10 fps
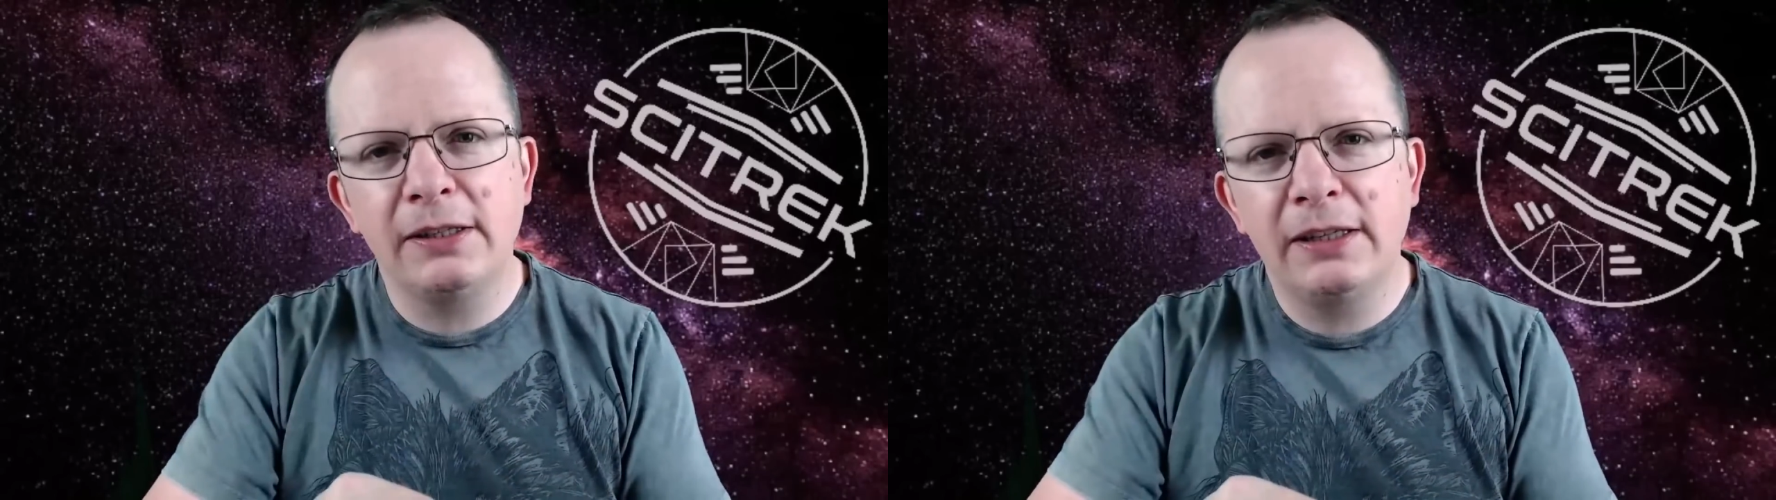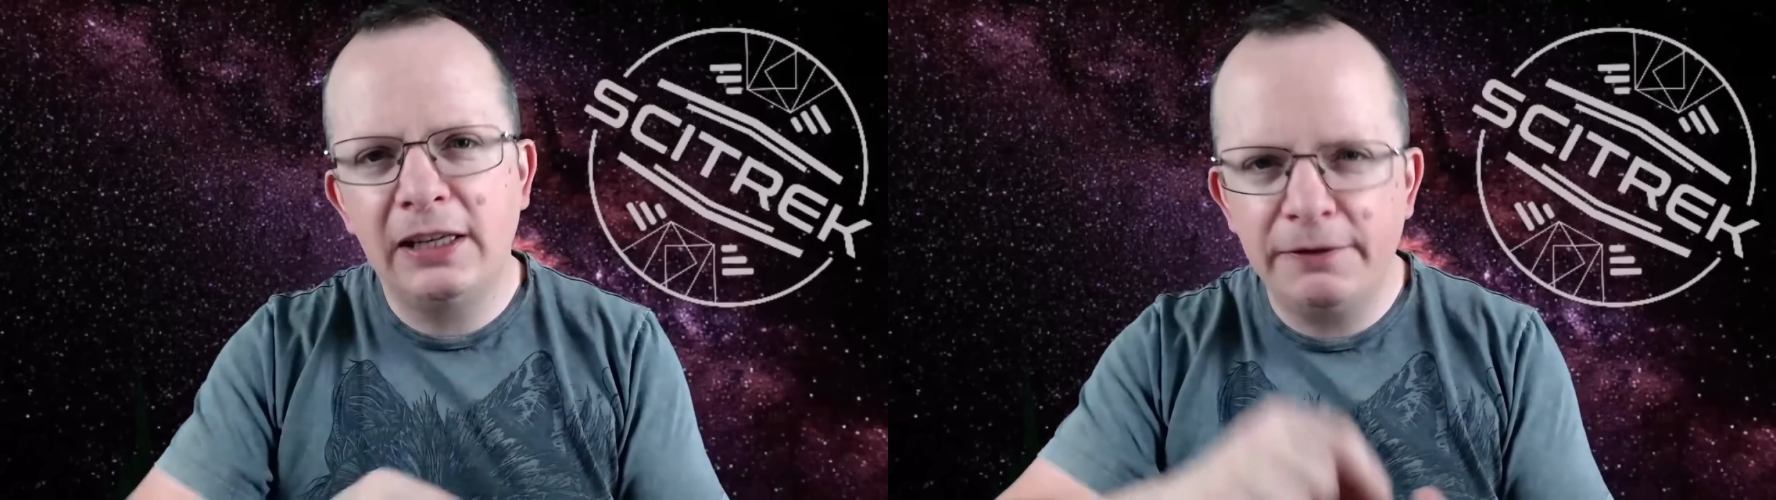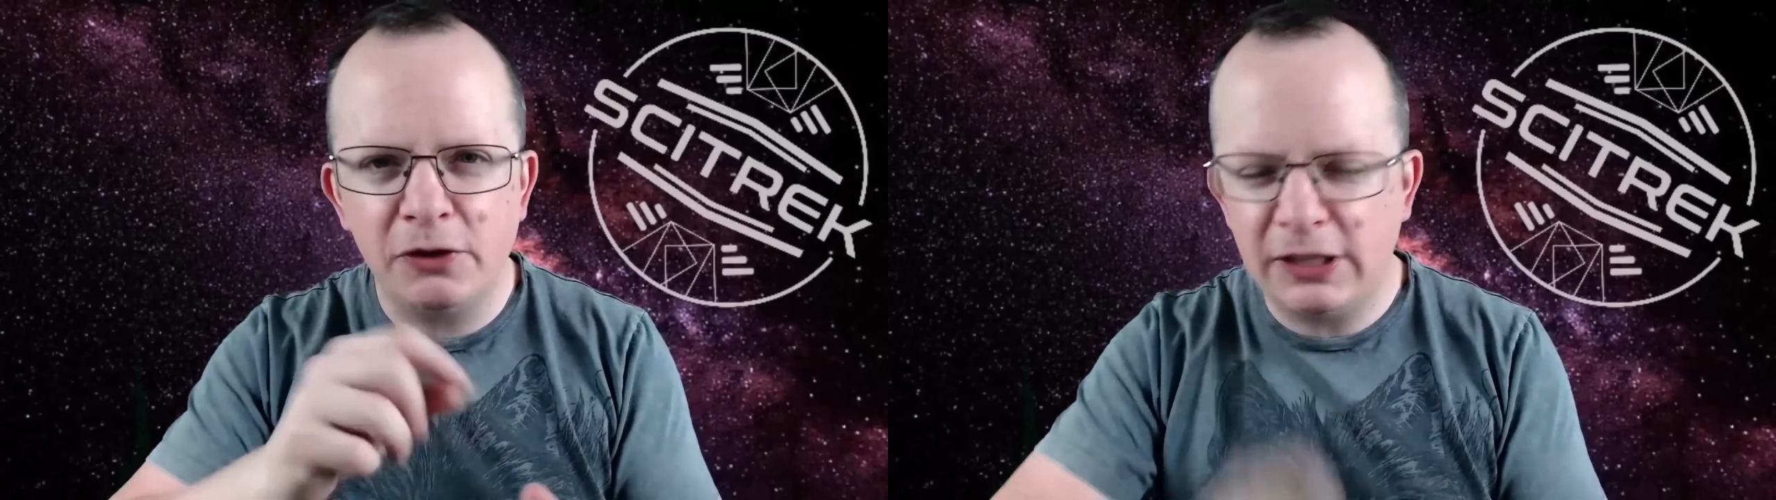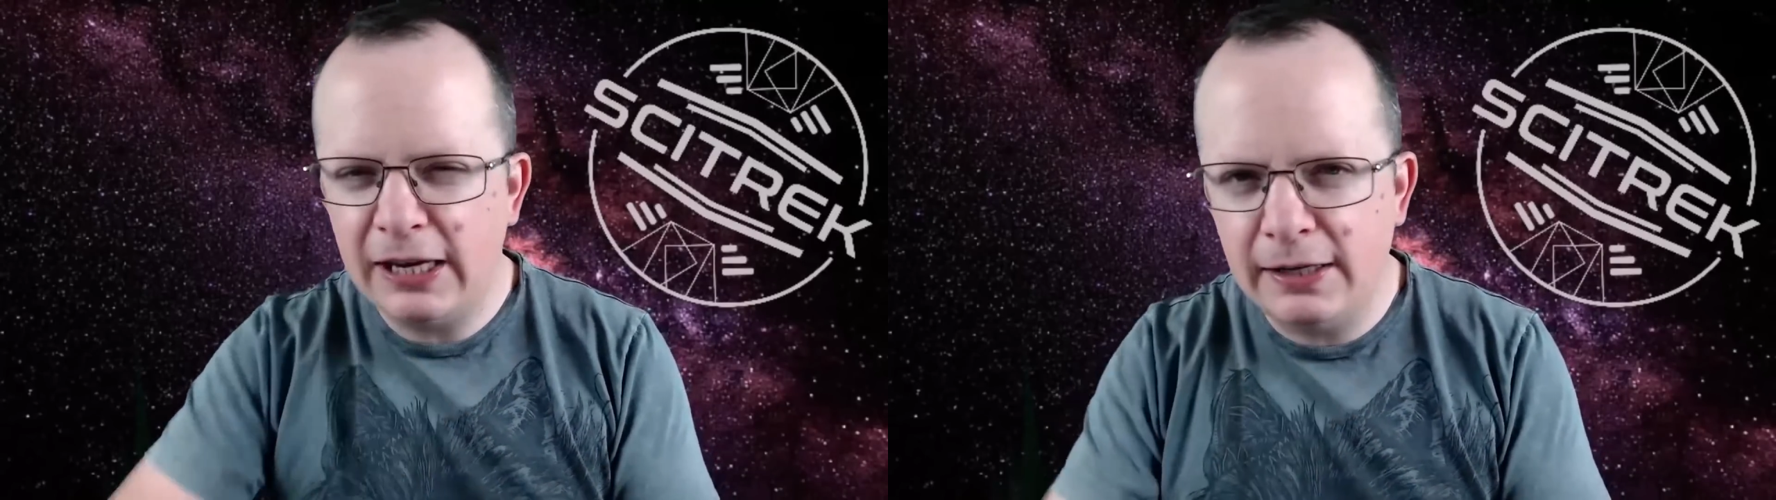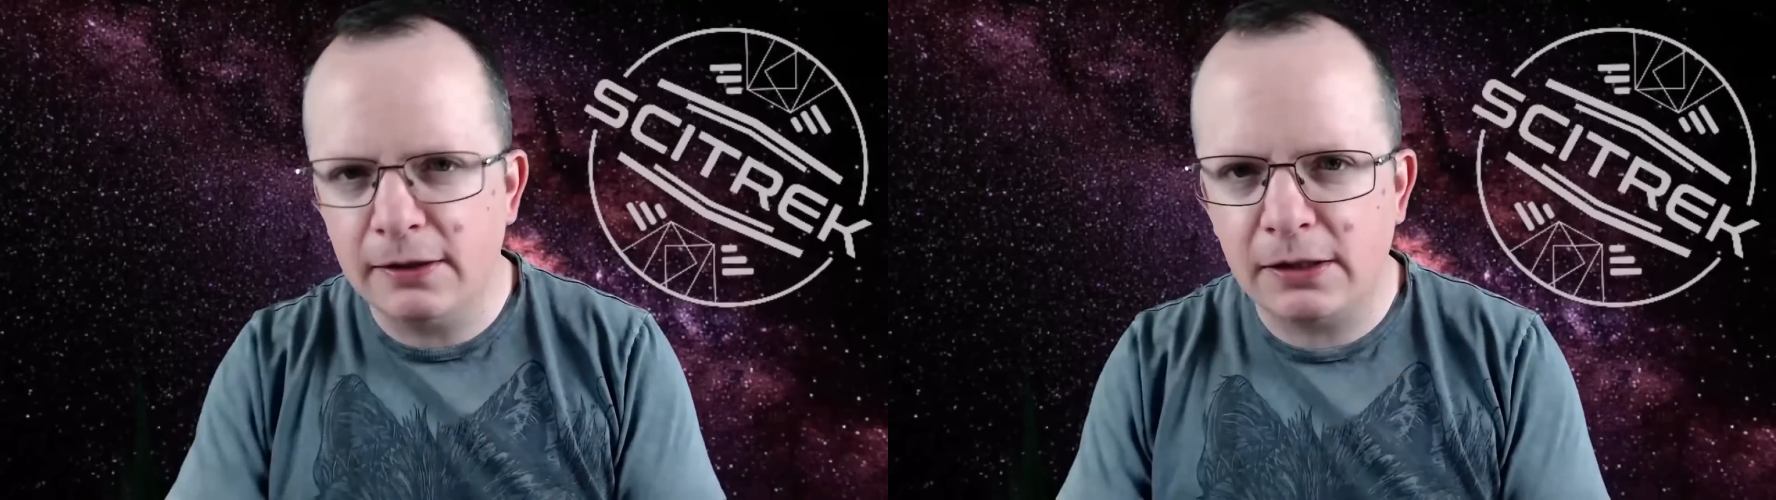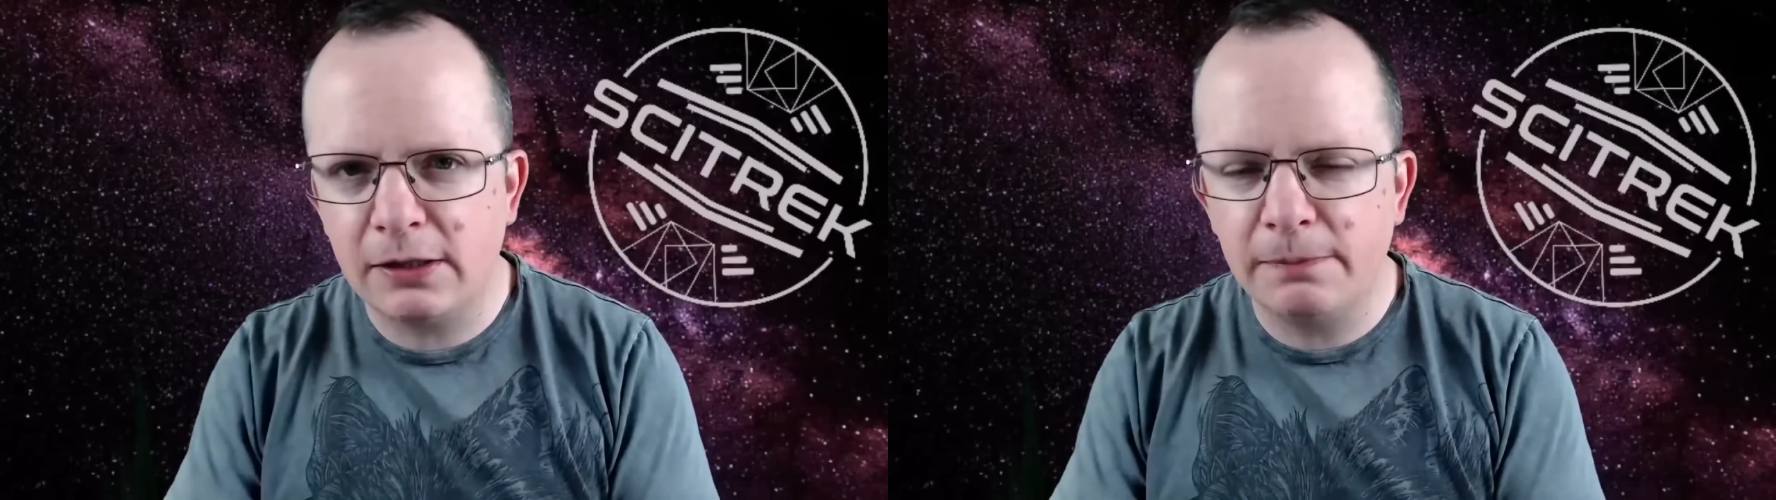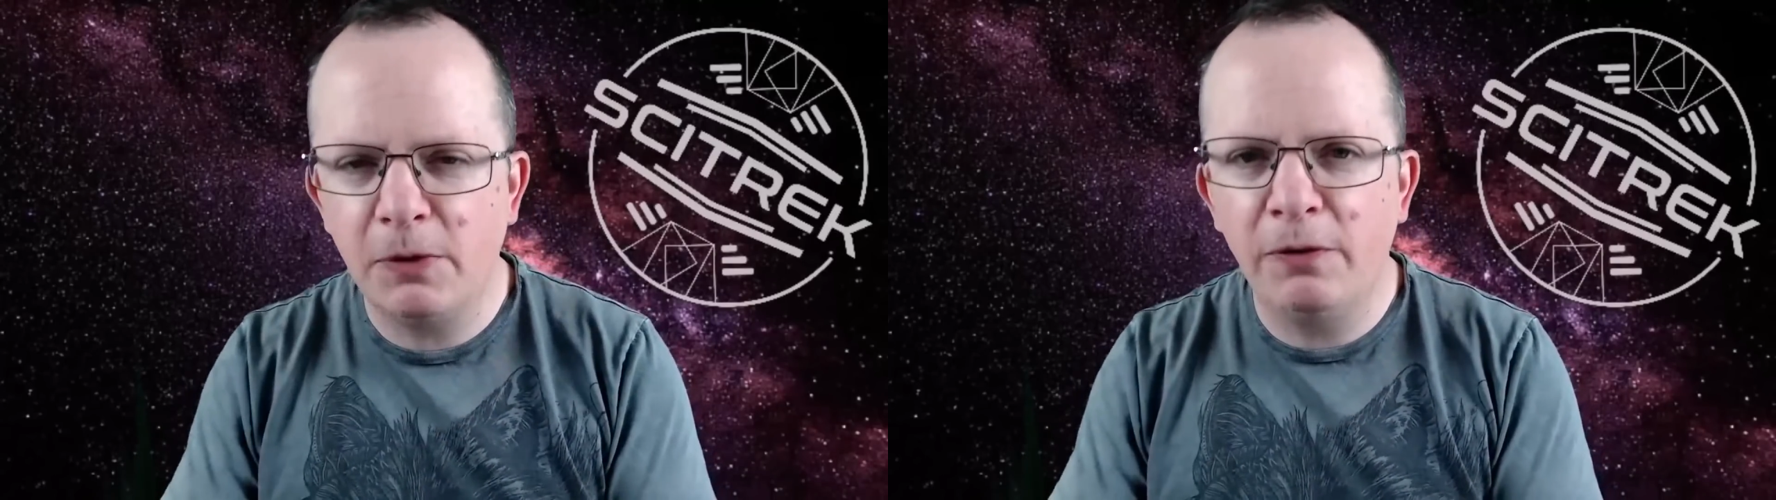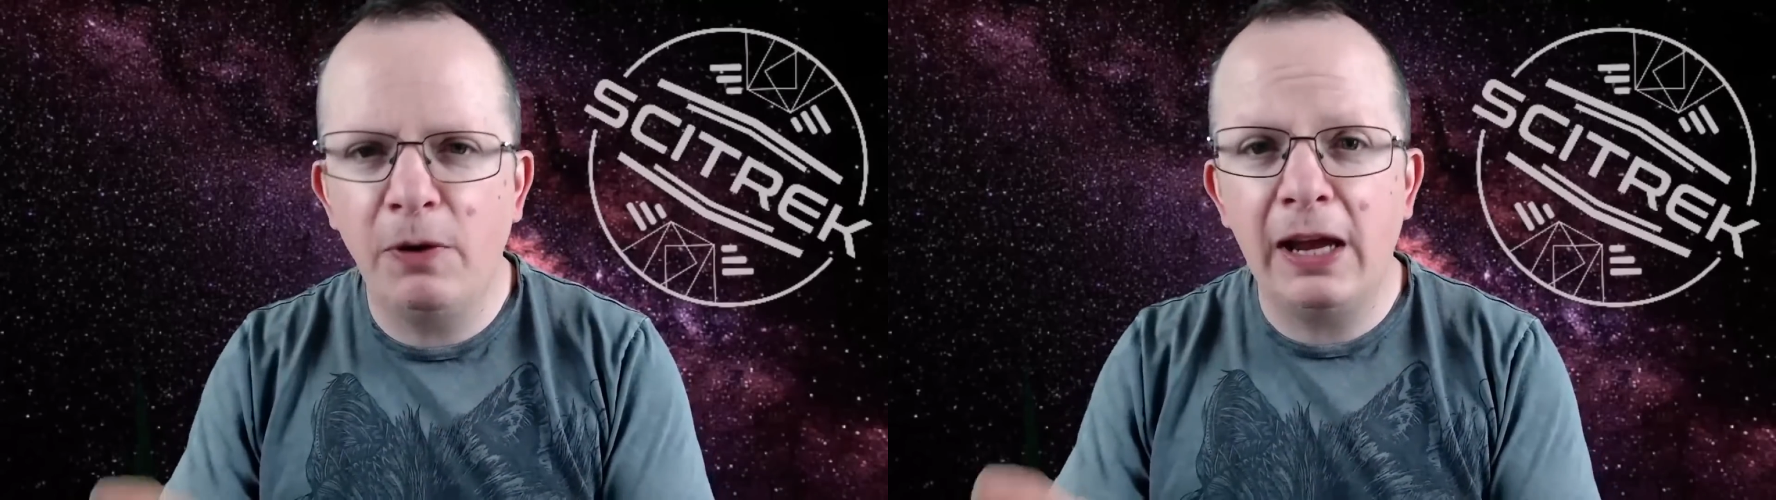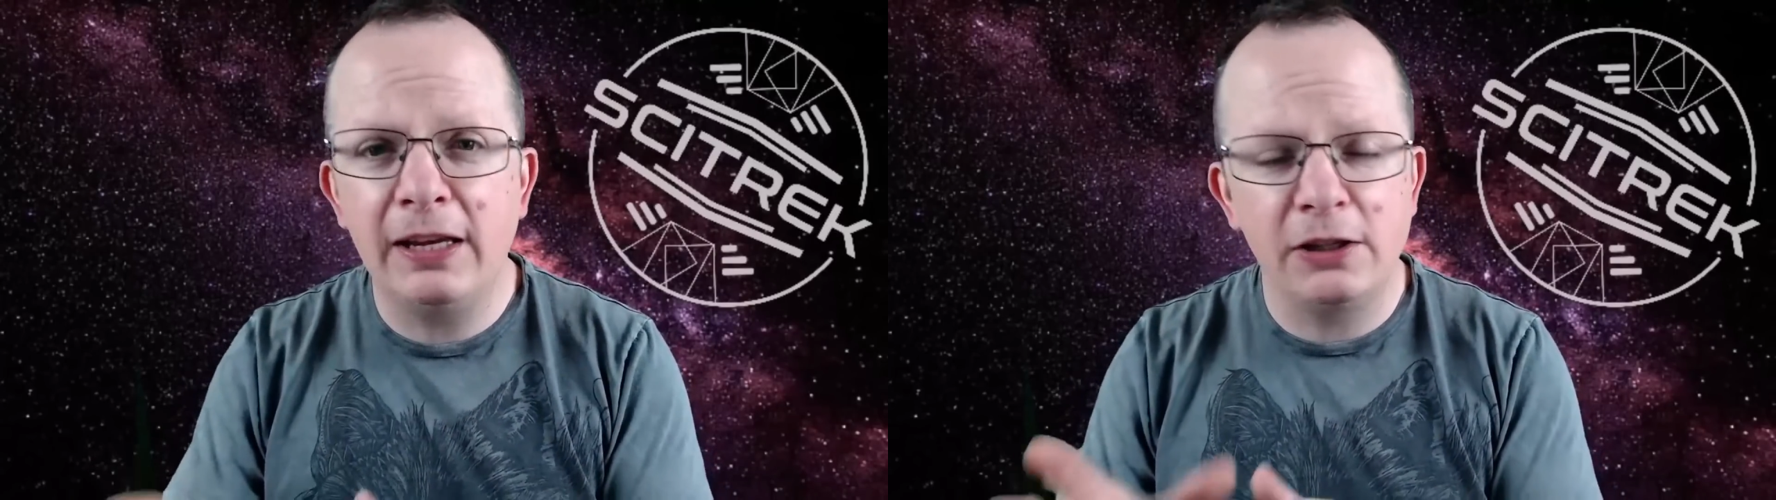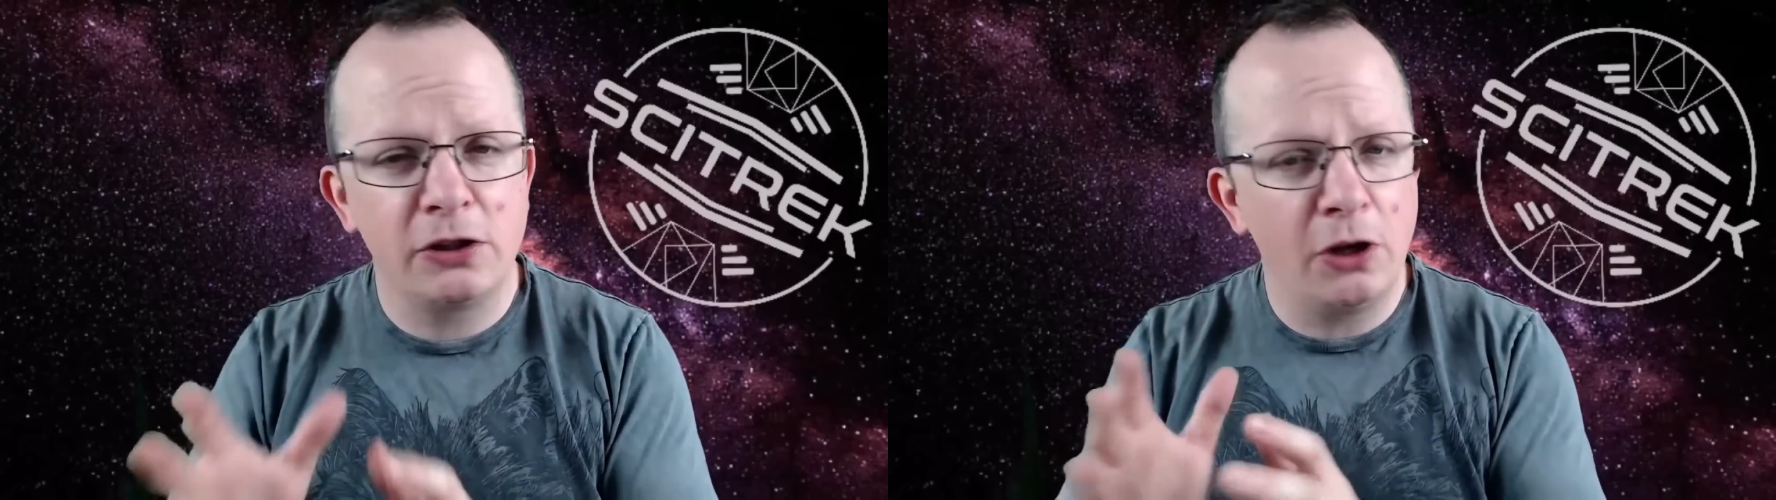give us hints of where
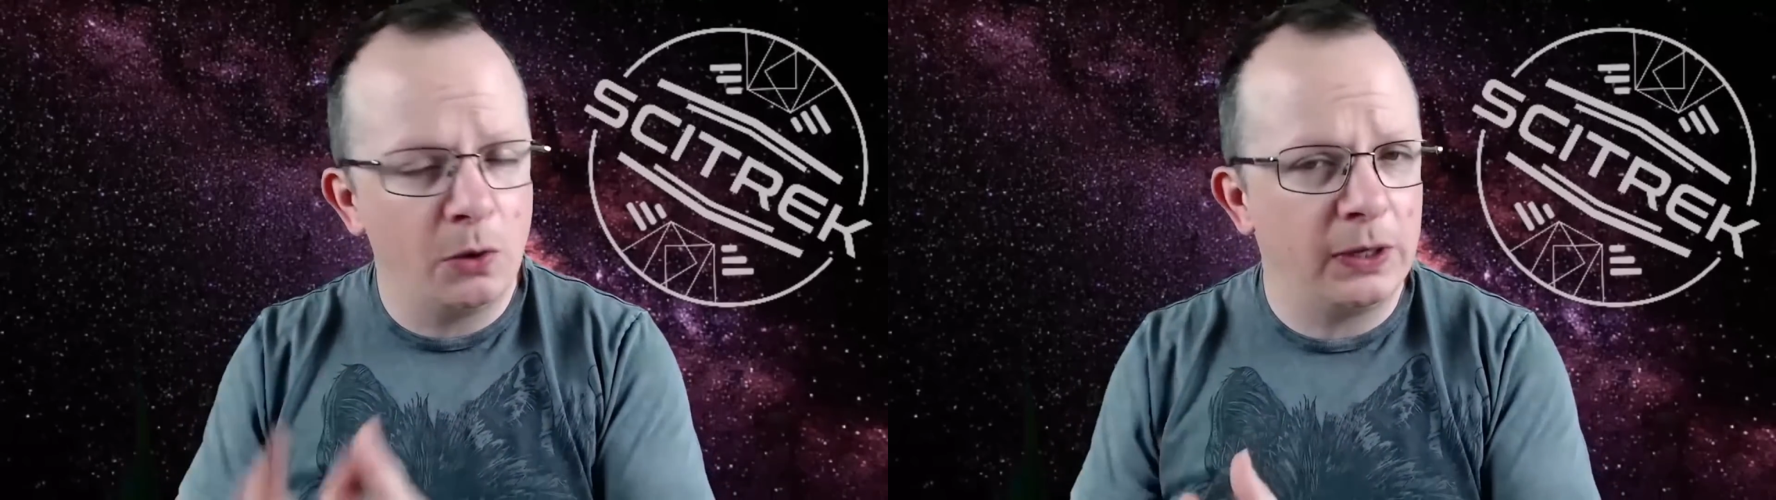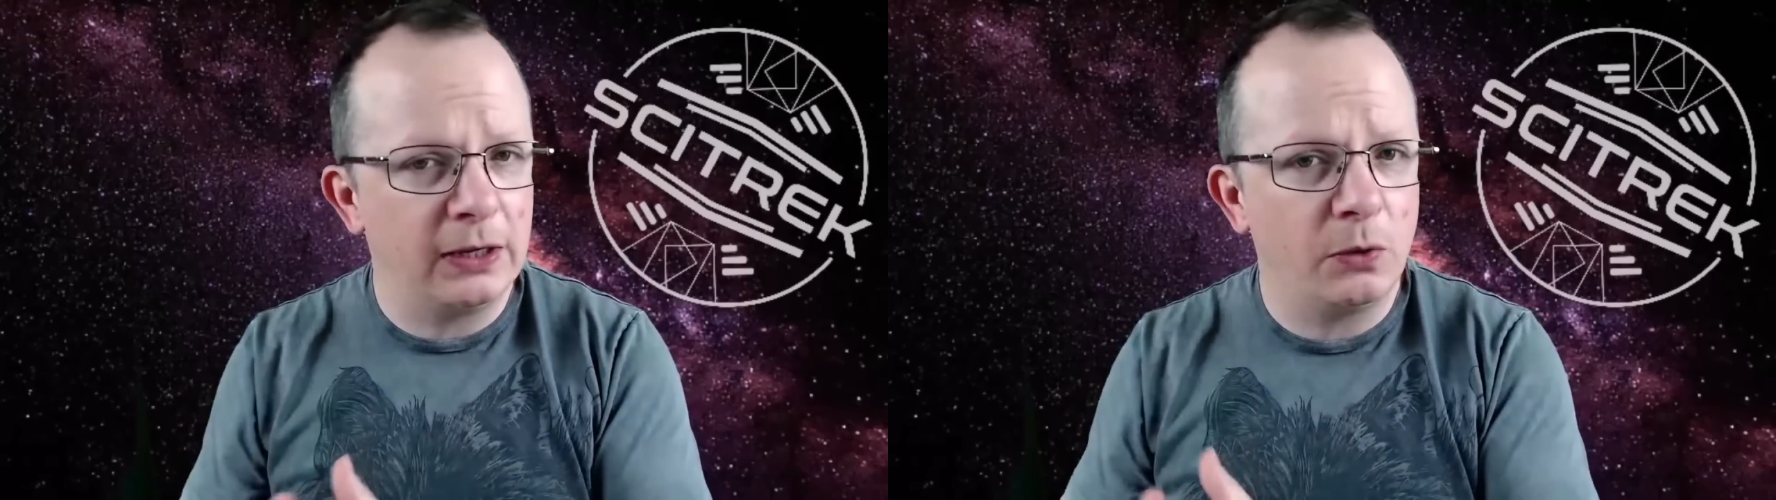he's going